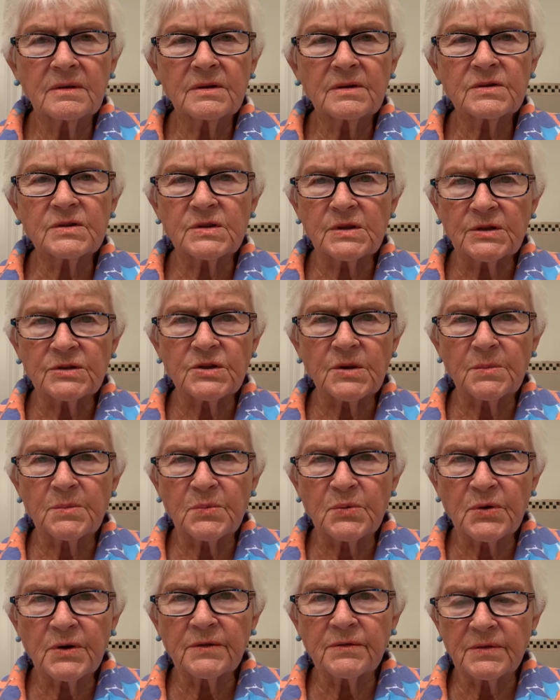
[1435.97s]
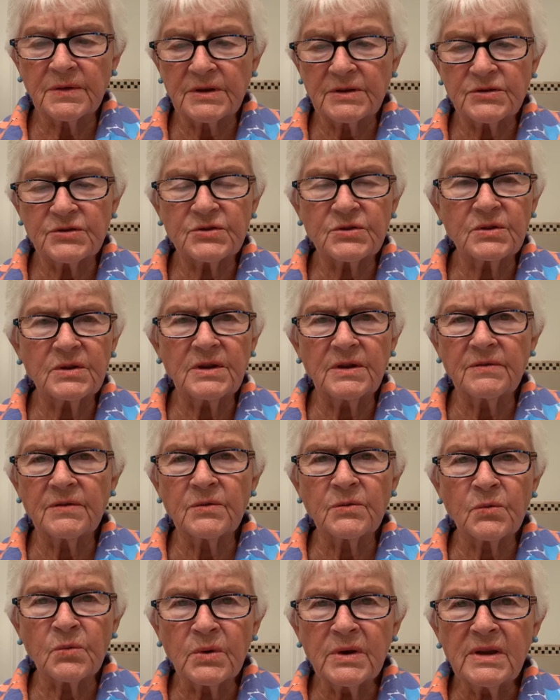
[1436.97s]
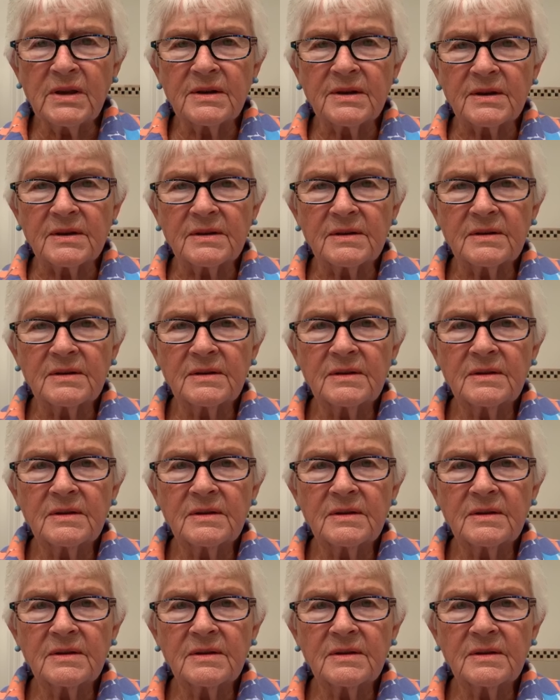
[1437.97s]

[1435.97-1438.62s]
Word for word: such a privilege to even read it.